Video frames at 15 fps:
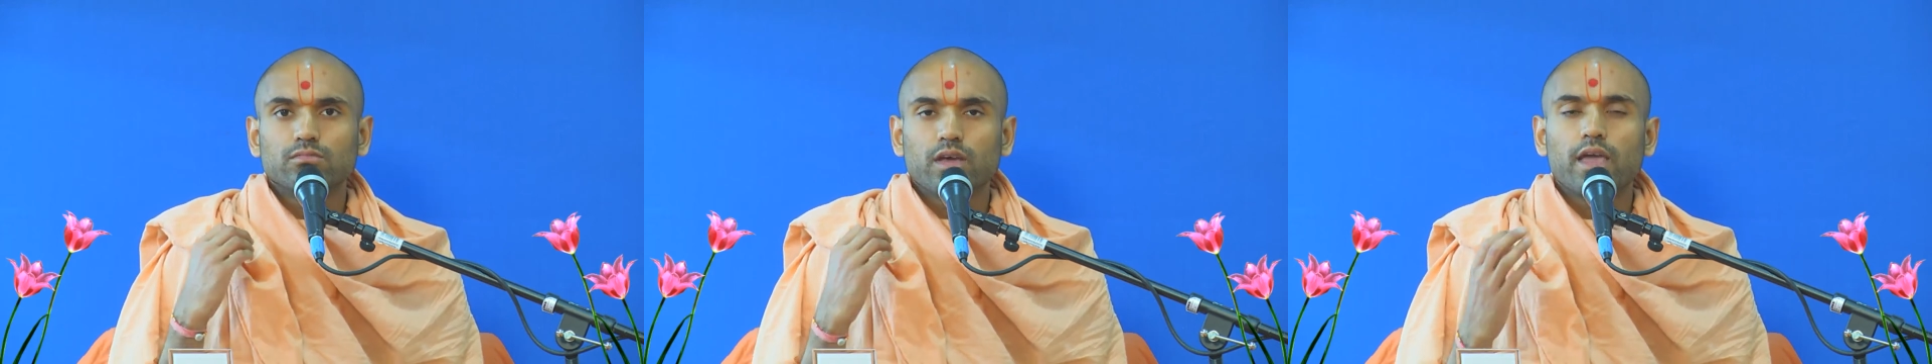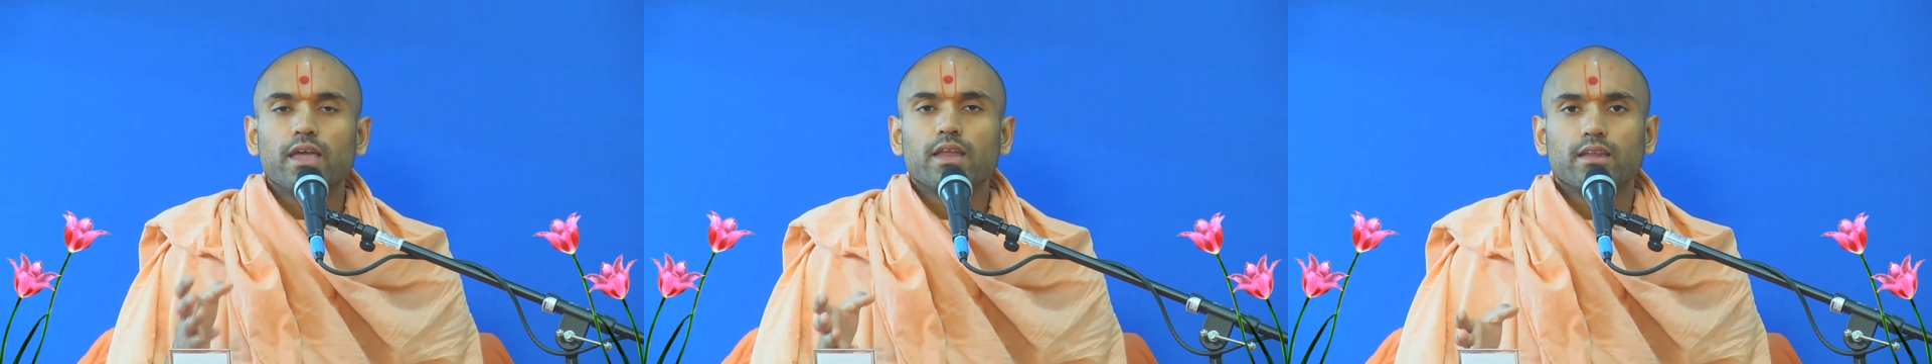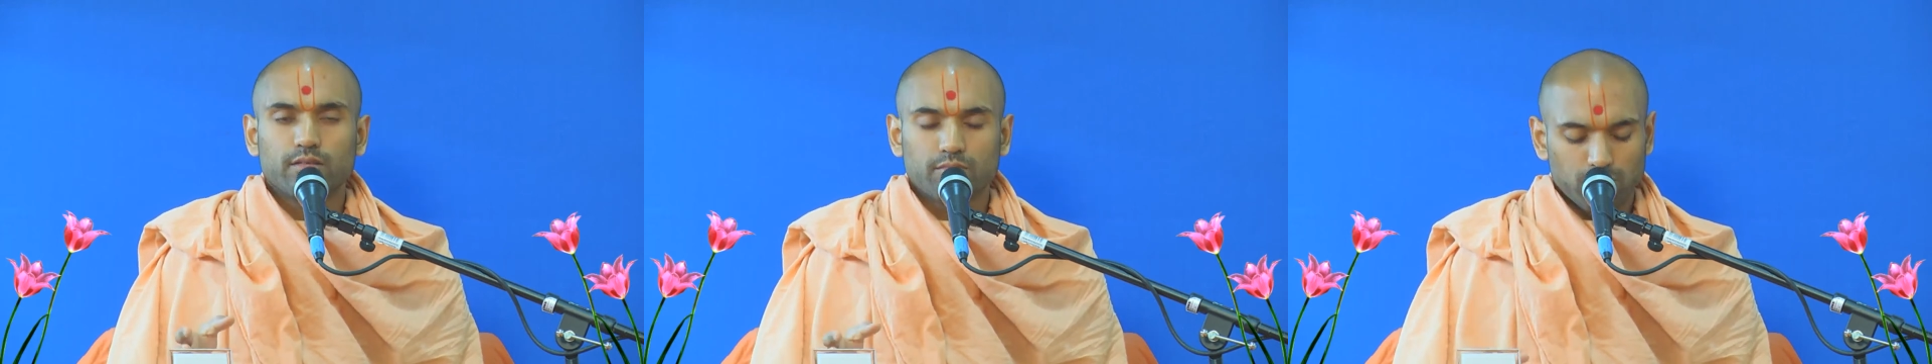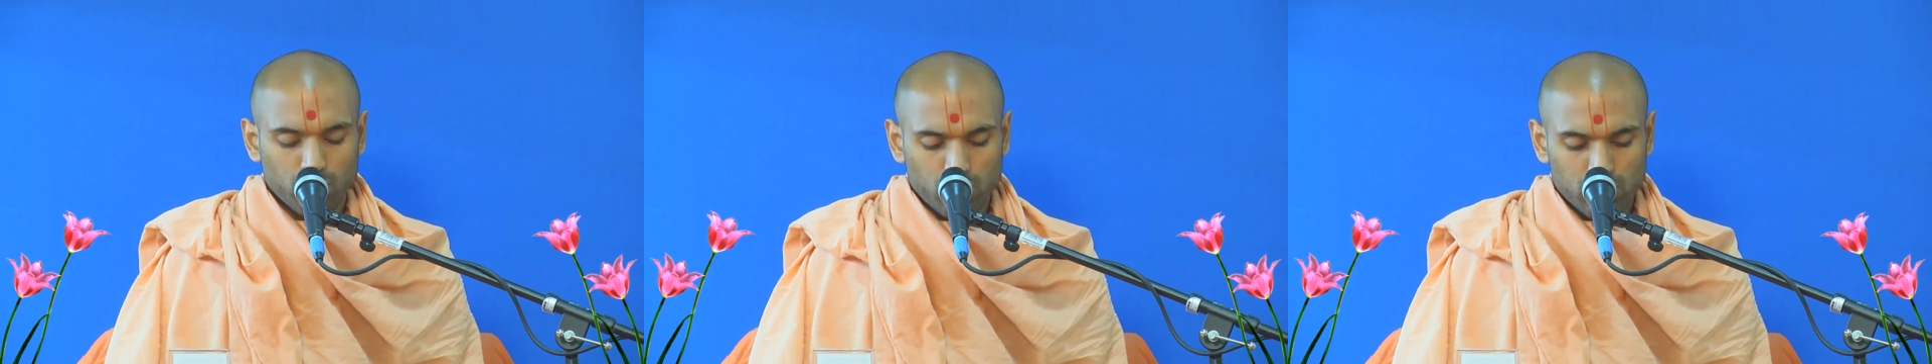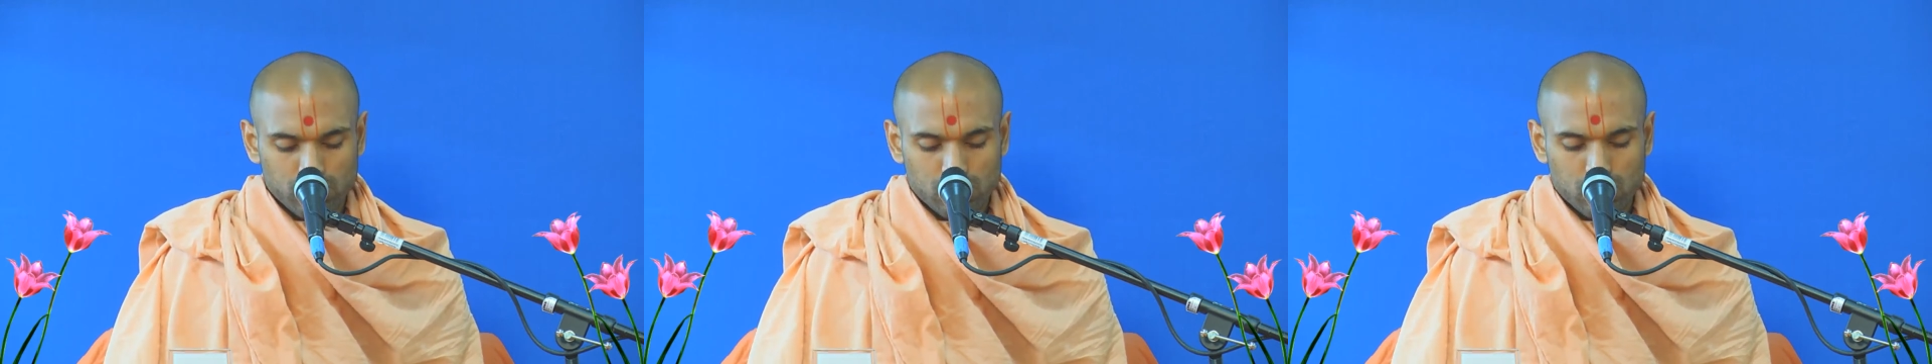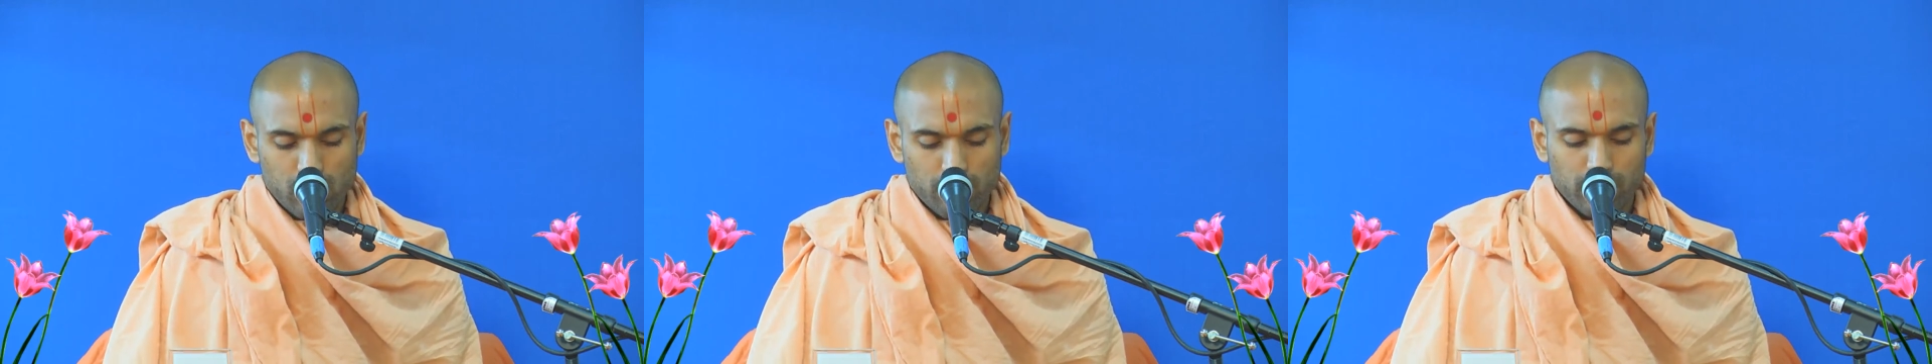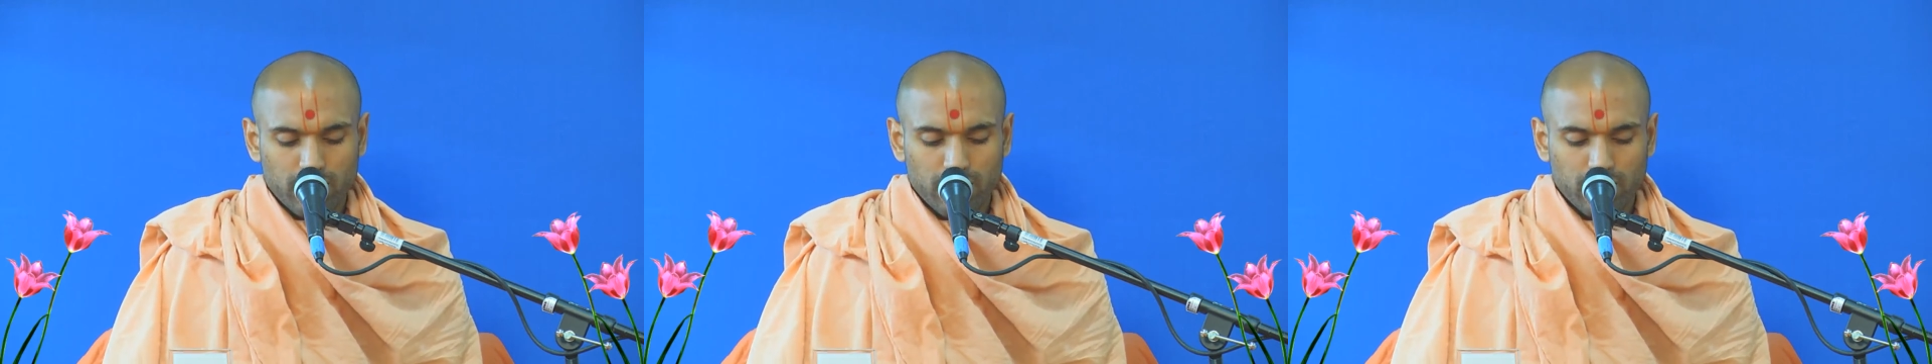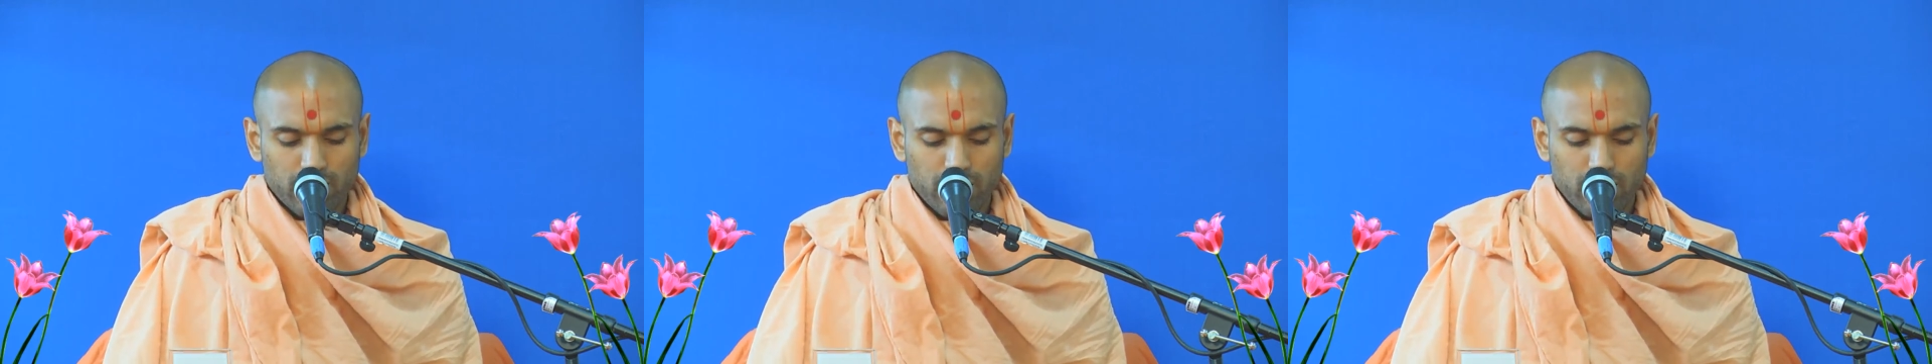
Bhagwan Swaminarayan, and